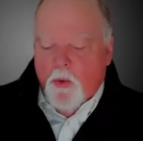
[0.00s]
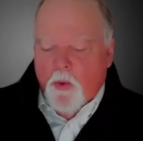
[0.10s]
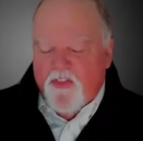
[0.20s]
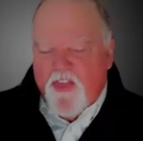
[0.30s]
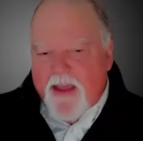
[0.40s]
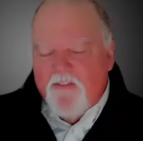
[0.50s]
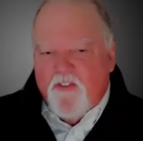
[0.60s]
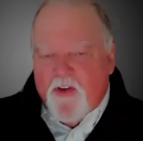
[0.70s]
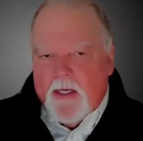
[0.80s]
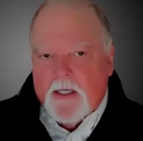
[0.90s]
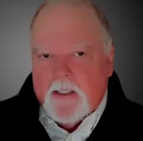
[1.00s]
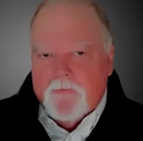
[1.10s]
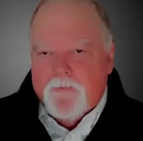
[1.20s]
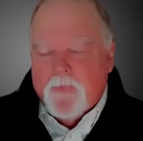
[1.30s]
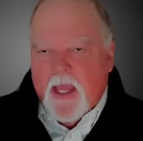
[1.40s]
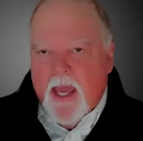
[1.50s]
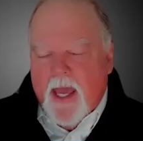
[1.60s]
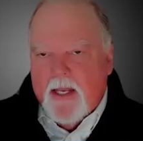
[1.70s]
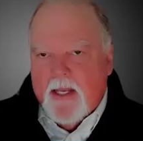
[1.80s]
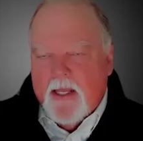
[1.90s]
What they feel,
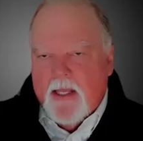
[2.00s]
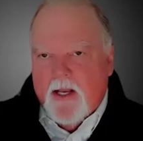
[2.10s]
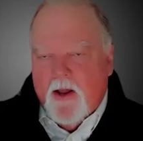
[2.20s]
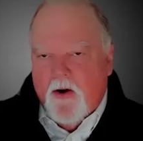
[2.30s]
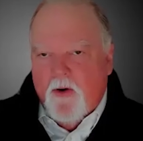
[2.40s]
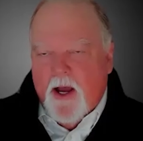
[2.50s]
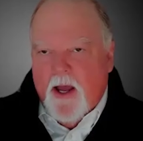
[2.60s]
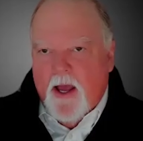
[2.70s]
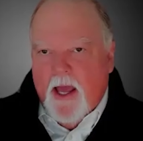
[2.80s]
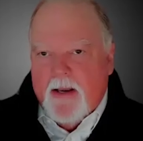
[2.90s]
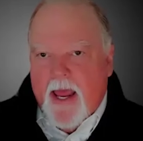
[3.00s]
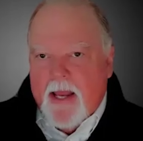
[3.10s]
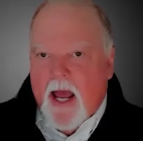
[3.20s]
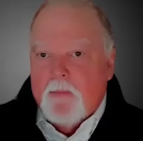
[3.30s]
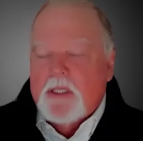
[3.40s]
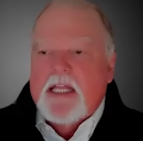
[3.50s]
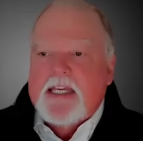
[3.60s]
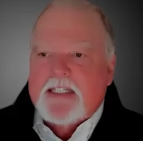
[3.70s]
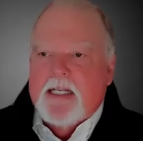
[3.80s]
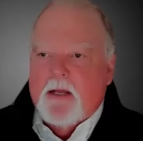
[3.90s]
and you know, and and I'm
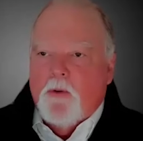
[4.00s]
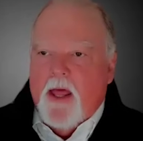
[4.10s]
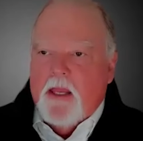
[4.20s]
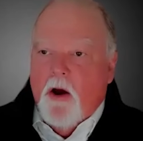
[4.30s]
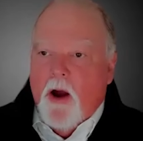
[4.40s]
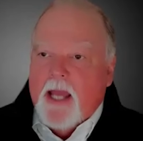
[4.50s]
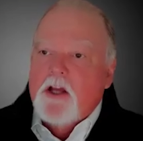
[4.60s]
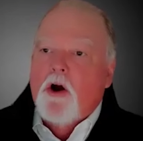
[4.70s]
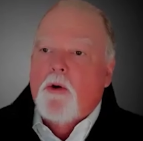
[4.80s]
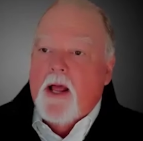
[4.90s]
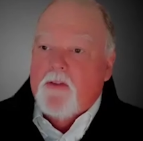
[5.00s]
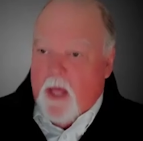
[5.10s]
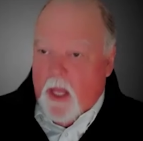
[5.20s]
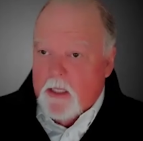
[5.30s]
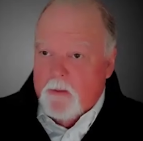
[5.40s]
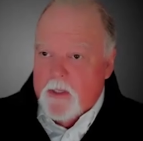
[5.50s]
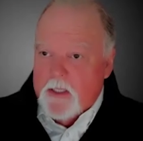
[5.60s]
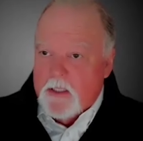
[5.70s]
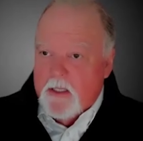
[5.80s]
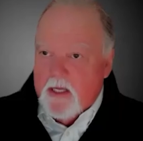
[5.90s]
listening, right? You know, I could go around telling
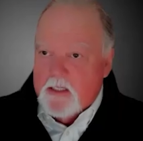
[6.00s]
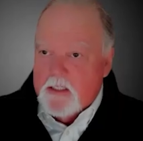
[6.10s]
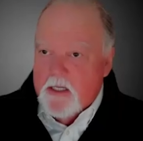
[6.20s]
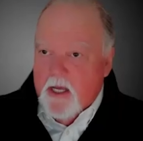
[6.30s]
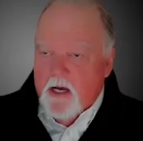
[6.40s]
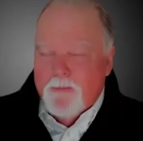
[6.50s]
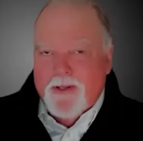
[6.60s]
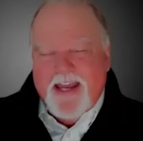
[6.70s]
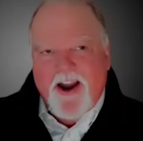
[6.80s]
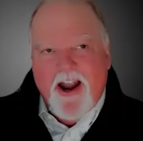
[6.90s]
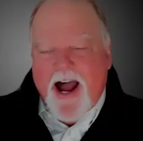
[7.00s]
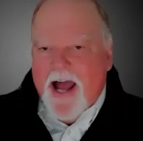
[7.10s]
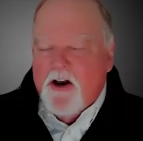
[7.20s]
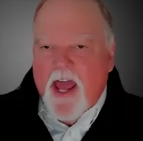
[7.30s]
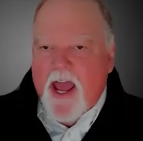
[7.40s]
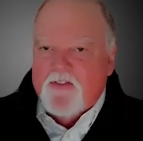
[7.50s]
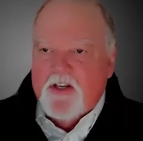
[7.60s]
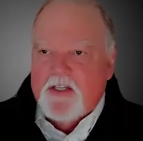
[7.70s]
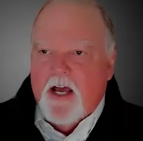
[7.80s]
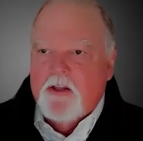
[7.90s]
them this, but they're I don't have
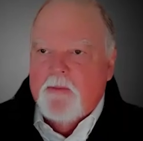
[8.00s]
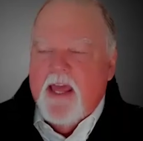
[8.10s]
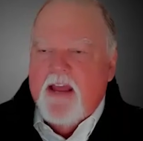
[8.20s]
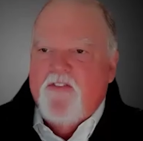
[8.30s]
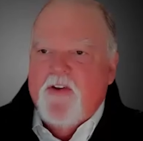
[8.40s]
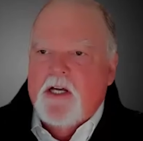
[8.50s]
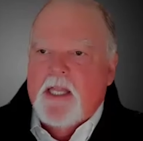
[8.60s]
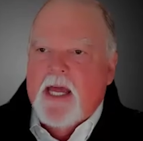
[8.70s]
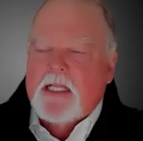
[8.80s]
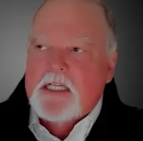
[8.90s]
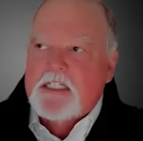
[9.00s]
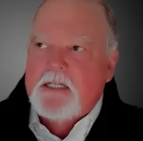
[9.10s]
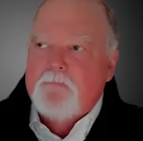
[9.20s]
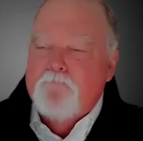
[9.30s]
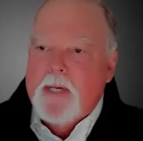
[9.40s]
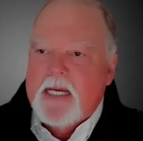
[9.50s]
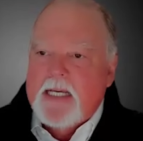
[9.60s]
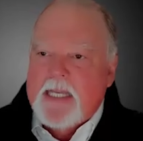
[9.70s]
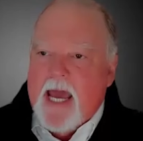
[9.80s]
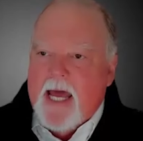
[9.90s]
to tell them. They feel like, listen,
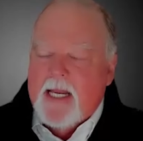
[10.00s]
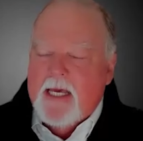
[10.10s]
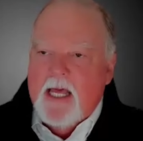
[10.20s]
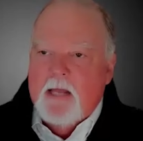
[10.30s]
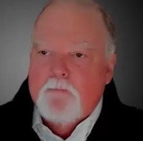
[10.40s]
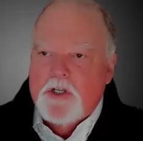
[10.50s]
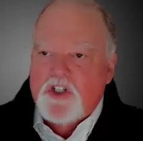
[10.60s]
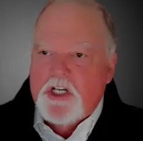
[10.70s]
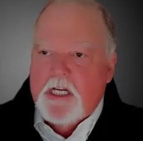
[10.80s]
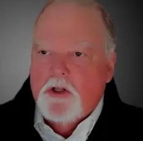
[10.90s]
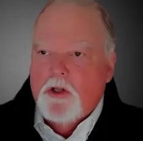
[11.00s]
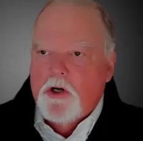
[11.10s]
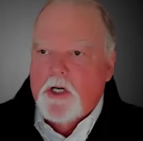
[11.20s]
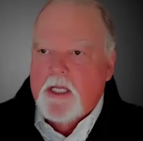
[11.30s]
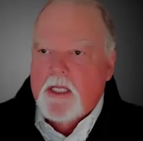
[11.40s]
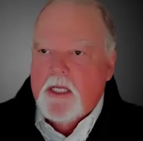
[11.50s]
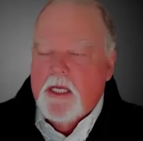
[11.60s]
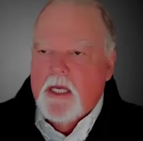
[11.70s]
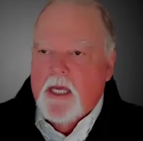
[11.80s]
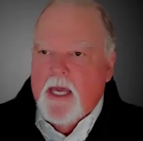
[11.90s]
big data and machine learning,
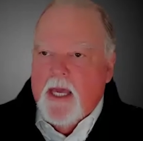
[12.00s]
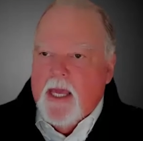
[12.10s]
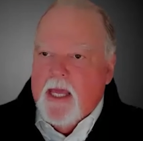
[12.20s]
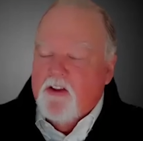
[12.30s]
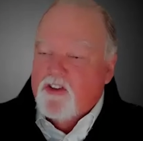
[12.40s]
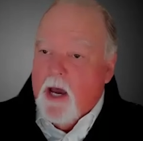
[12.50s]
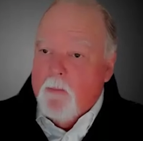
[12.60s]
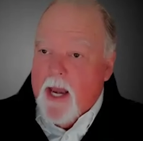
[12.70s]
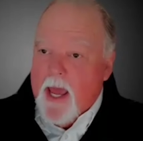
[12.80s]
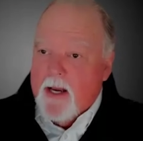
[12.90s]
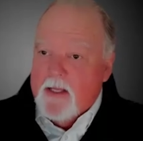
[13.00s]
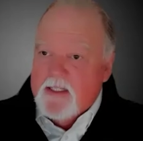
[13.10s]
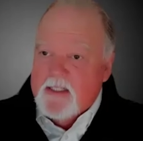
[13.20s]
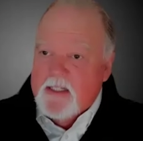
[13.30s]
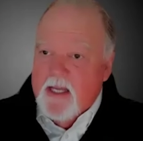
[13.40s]
yeah, is coming at us.